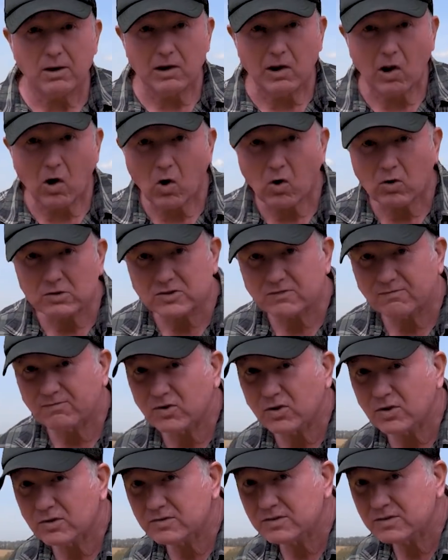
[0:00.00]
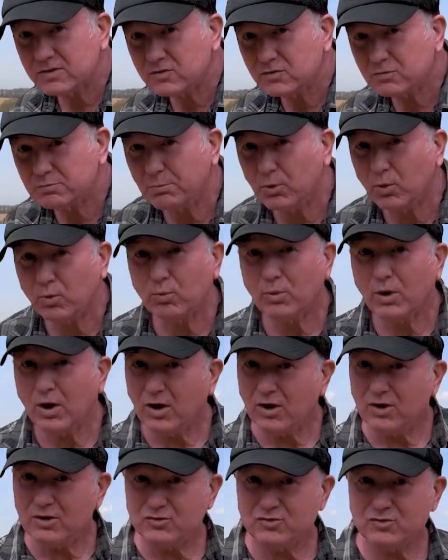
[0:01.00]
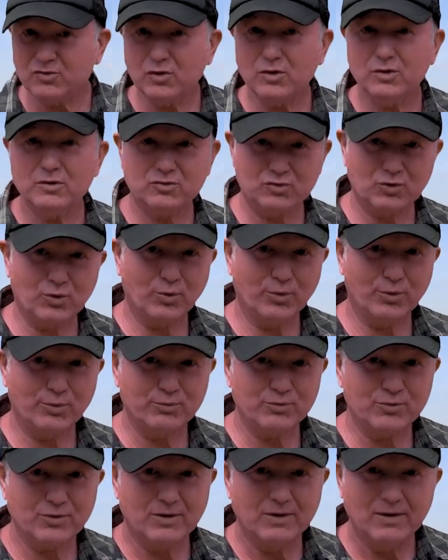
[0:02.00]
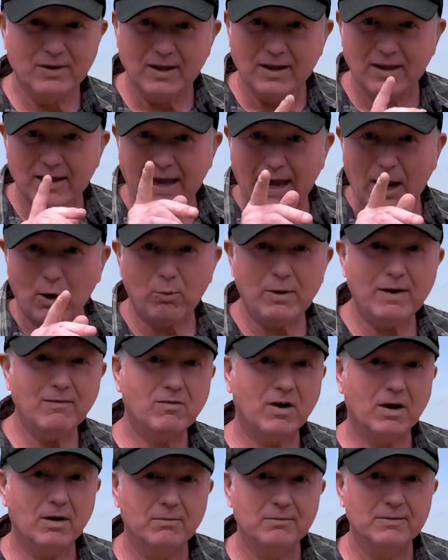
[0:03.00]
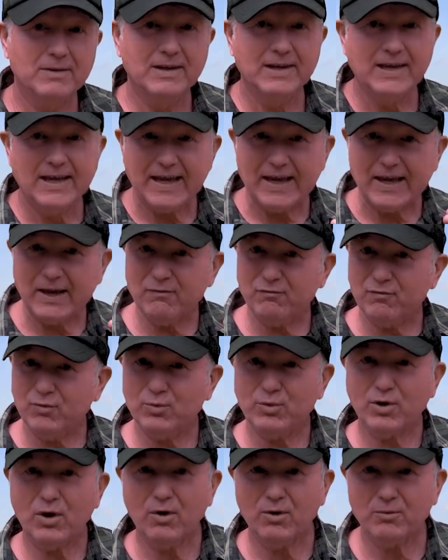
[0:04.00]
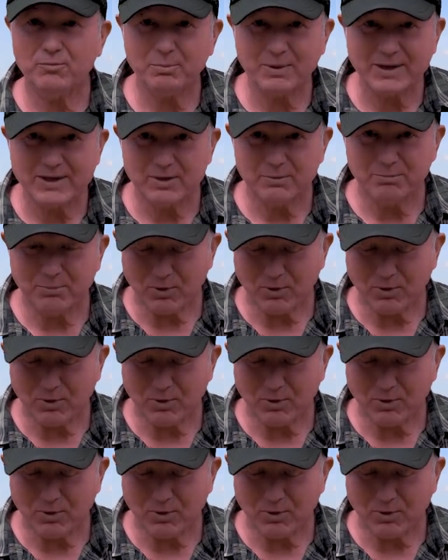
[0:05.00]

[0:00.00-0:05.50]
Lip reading: large versus small search coils. However, if you can't make your